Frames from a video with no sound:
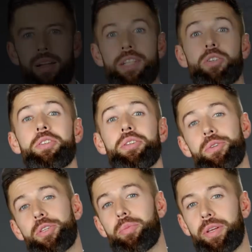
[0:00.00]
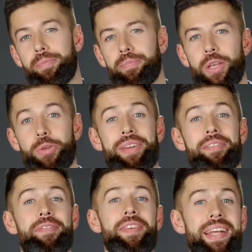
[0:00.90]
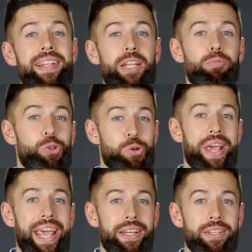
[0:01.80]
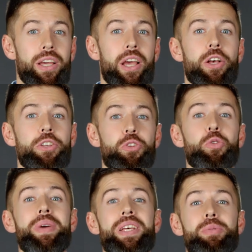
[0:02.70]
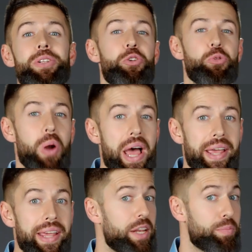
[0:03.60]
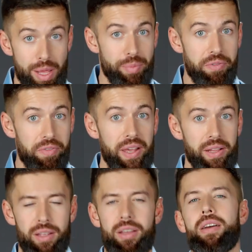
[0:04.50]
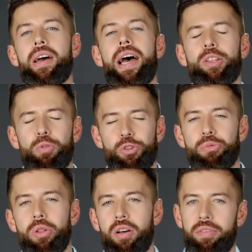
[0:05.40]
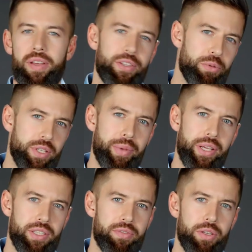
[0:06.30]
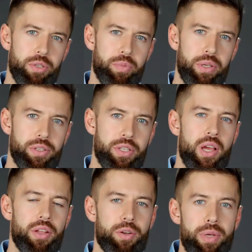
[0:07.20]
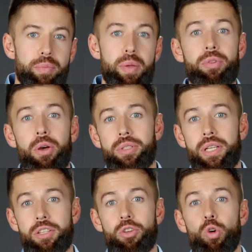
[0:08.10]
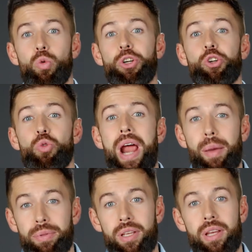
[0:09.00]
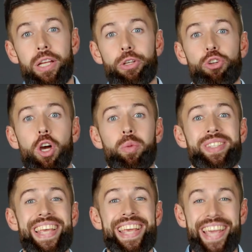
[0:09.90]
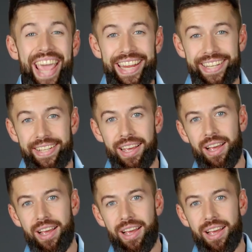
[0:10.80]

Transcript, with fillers: Let's consider something. You can fail at what you hate, so you may as well try and maybe fail at what you love. And the reason I'm making this video is because there are many people nowadays who are trapped in jobs they hate.